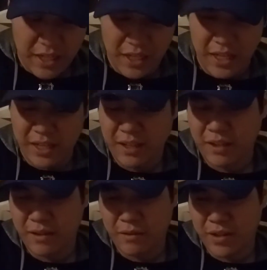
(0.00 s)

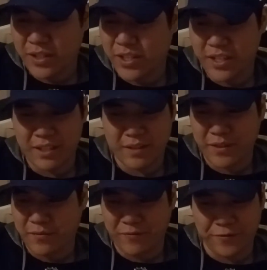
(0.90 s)

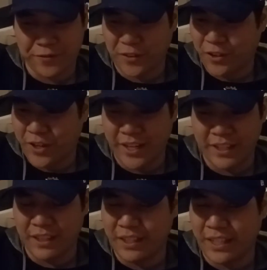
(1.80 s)
Fleury
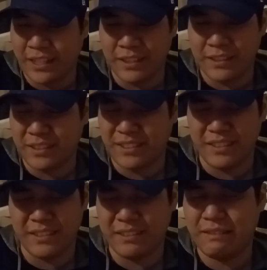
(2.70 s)
looking
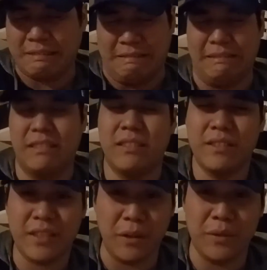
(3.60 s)

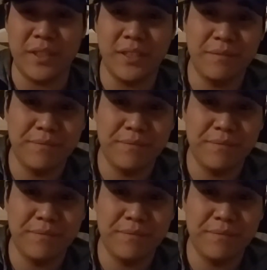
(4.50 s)
toast.